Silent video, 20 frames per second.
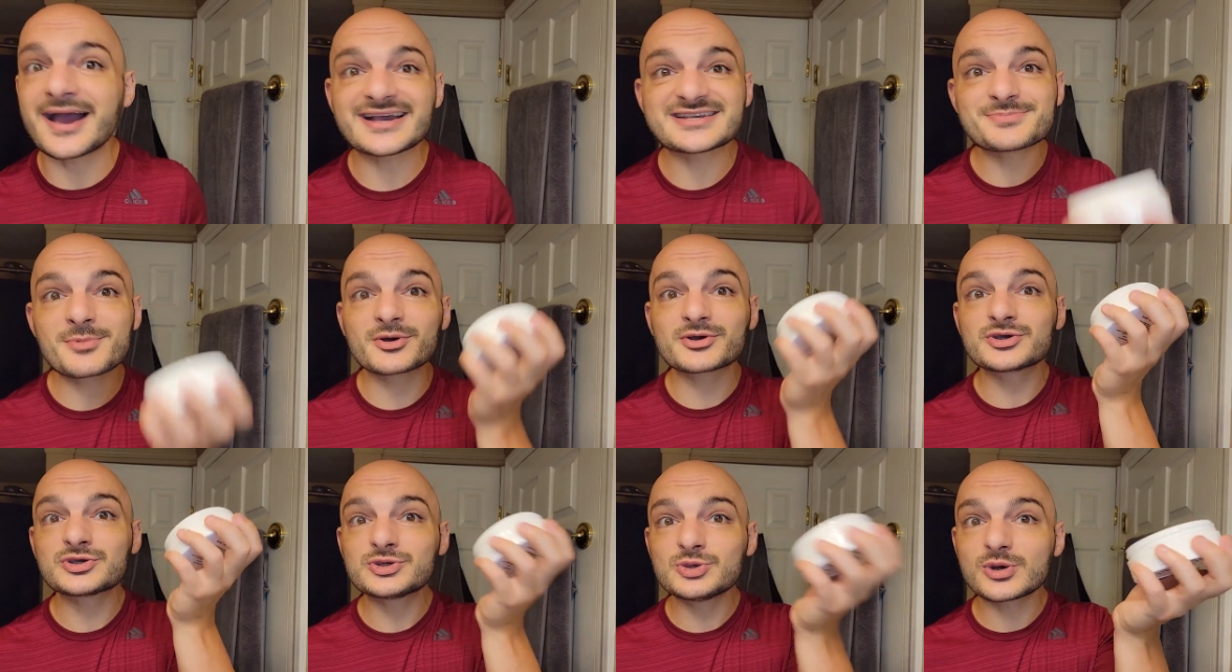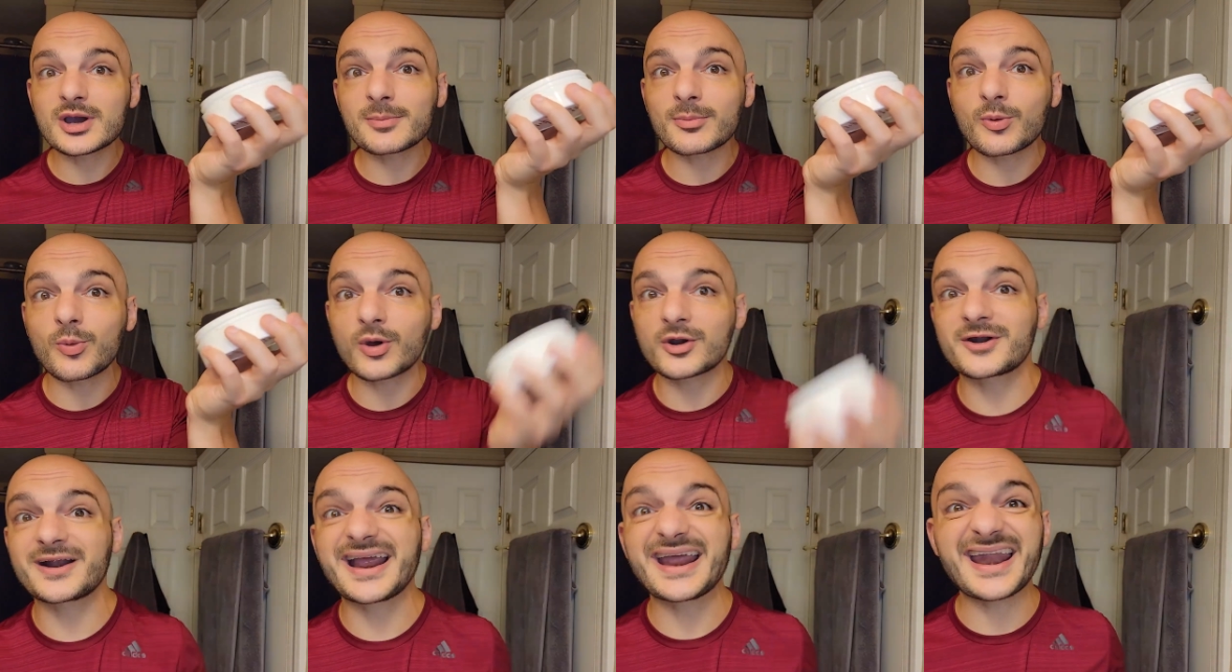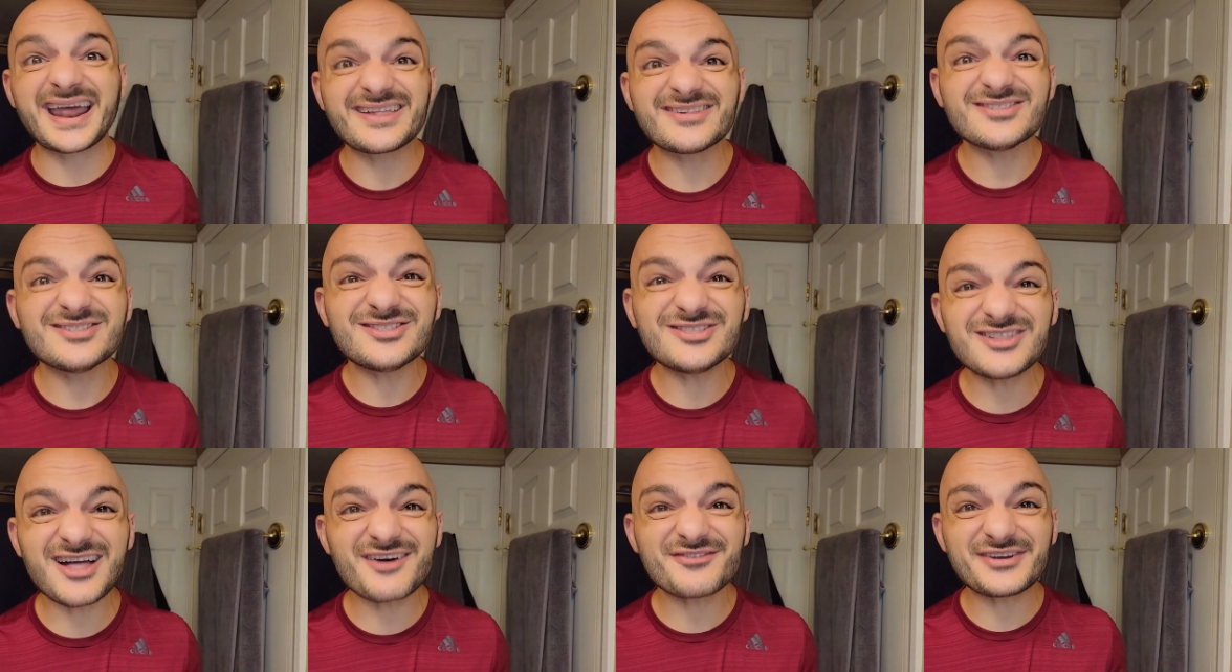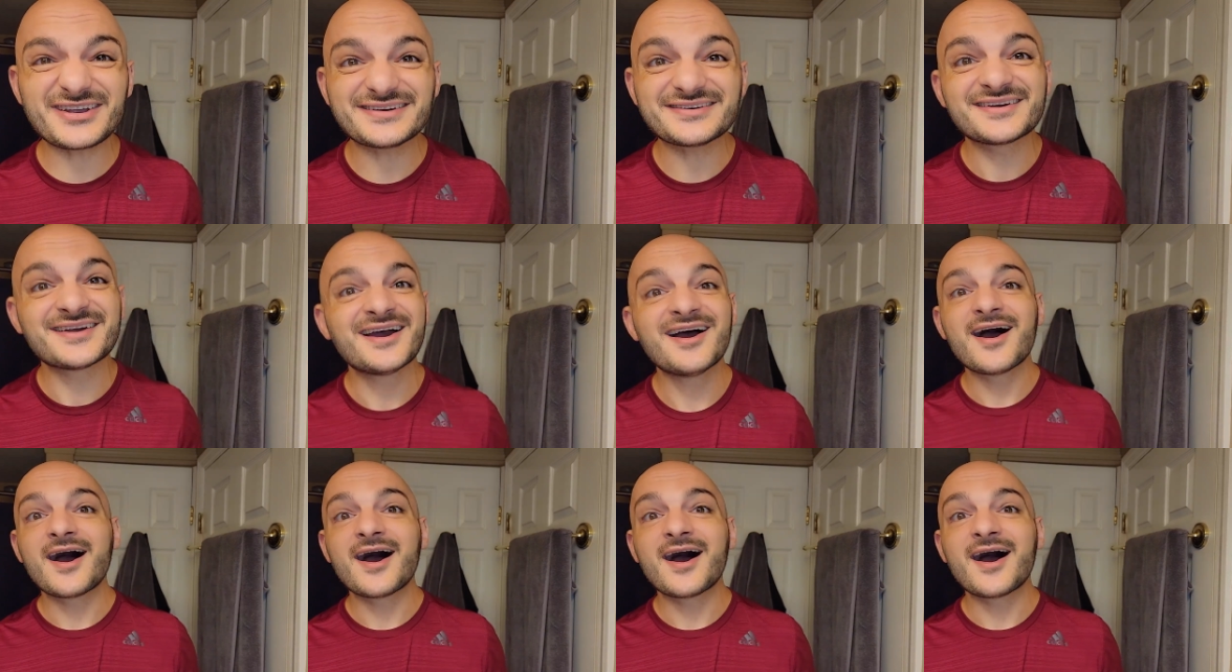I smell cucumber water and I love it.